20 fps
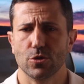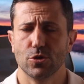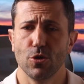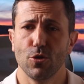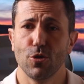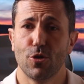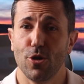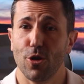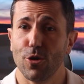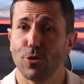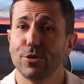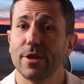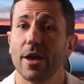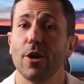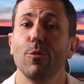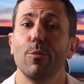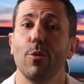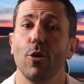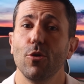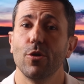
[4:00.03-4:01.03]
so-called
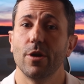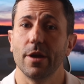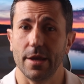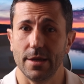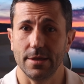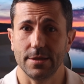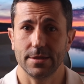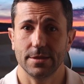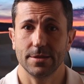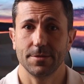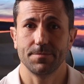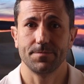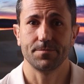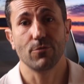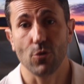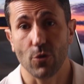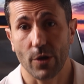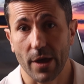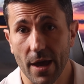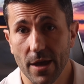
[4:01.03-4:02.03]
elbow grease.
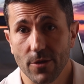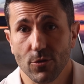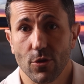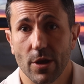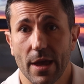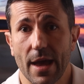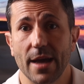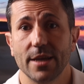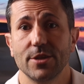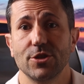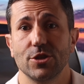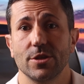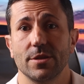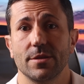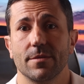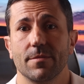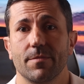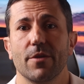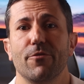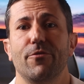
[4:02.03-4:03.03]
Volcano reaction.
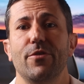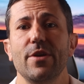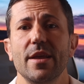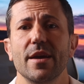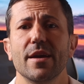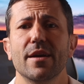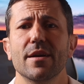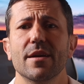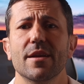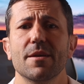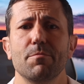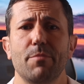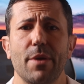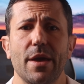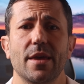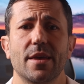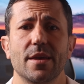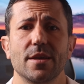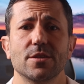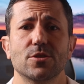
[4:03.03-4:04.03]
Vinegar and
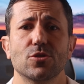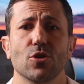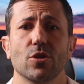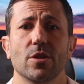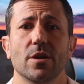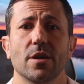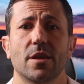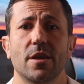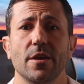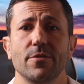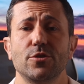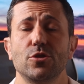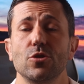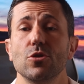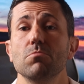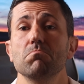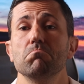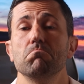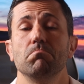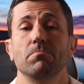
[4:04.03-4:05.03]
baking soda gives
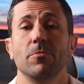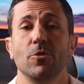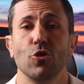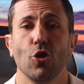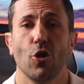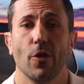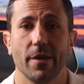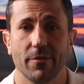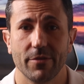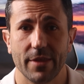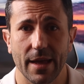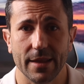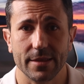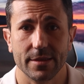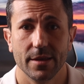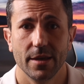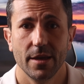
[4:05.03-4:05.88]
you none of that.